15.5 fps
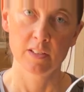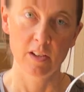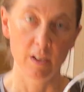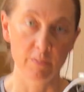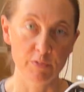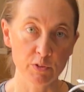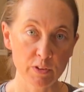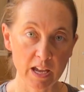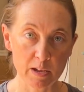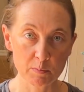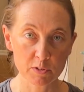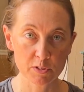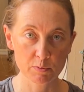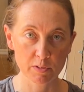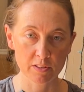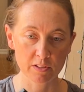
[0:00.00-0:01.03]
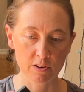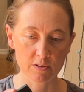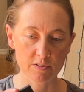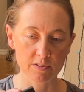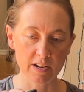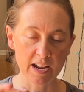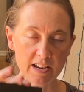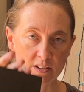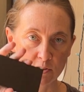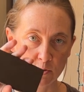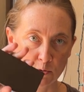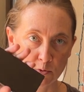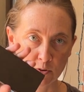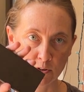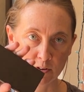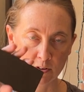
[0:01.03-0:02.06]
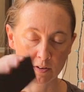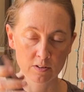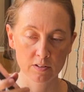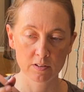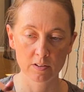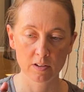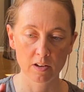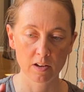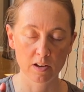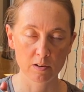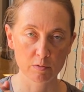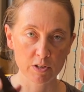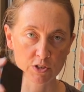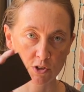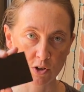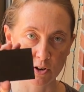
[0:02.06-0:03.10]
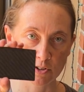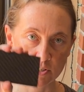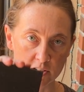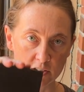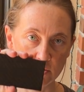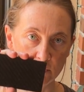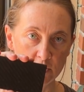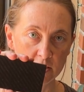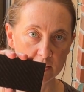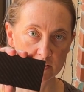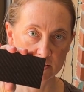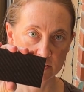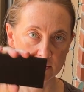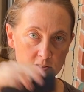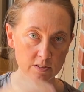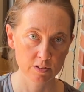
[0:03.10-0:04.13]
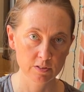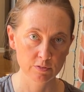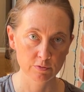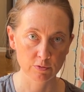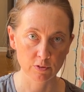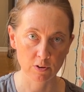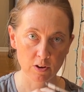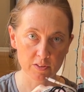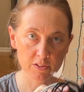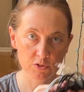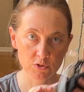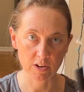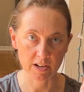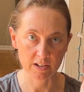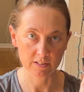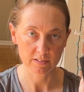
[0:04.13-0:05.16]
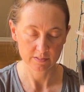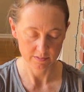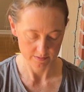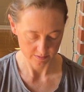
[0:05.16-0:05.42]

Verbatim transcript: A few cables with our Nitecore uh, recharging unit for on the trail.